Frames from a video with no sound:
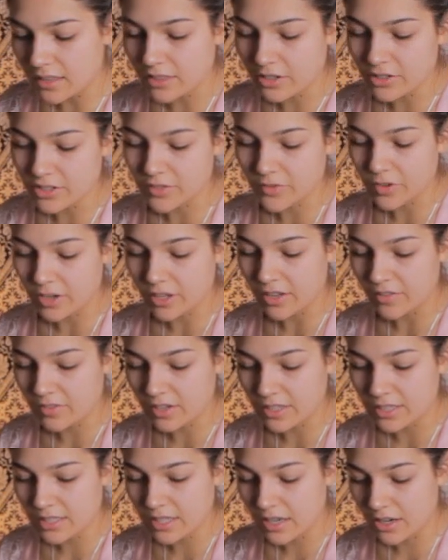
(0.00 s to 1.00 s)
that there's
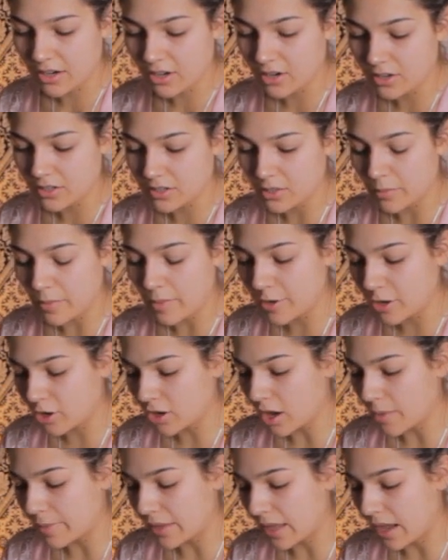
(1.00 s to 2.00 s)
forgiveness here, so maybe you're
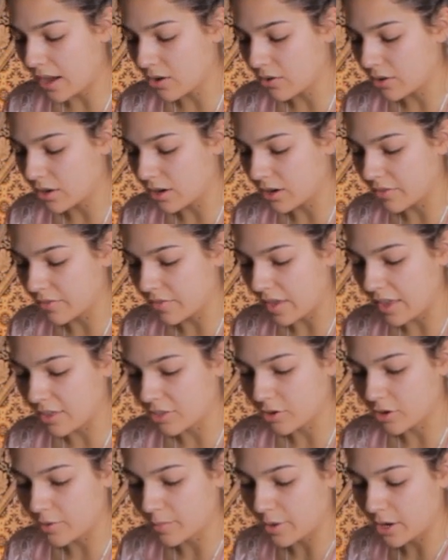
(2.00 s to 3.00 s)
coming out of a
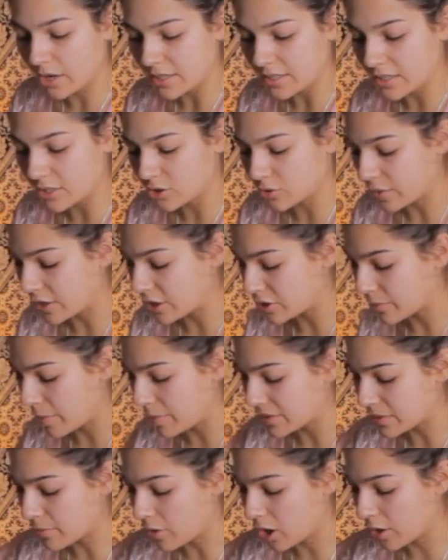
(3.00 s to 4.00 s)
third-party situation,
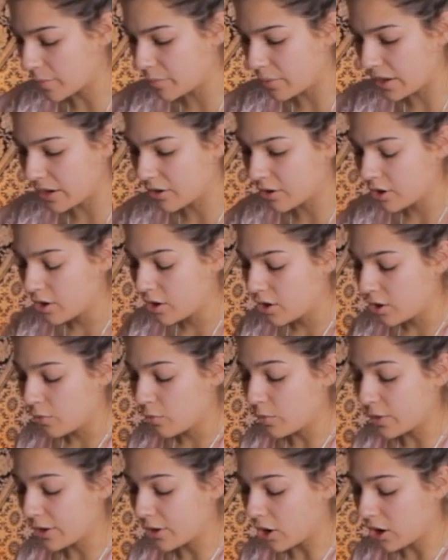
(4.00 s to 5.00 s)
maybe some heartbreak
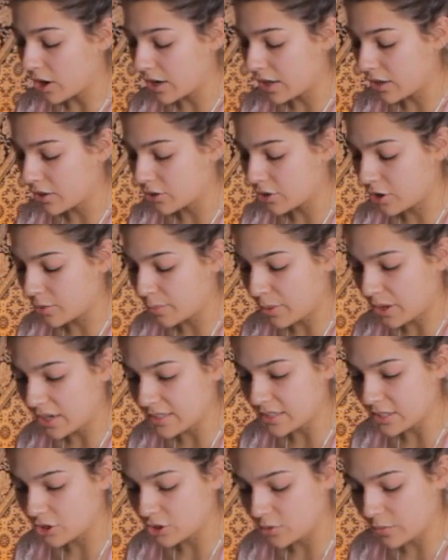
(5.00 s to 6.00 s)
regarding a third-party
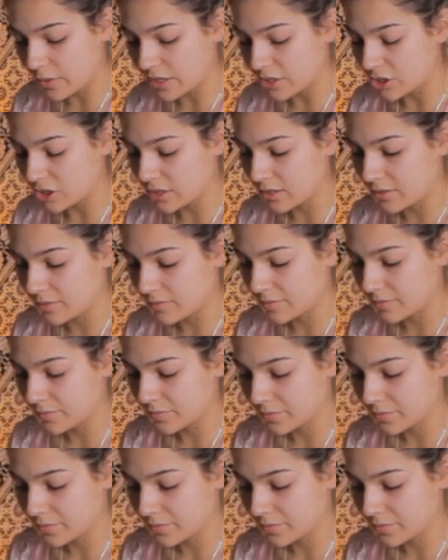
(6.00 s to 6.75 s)
situation.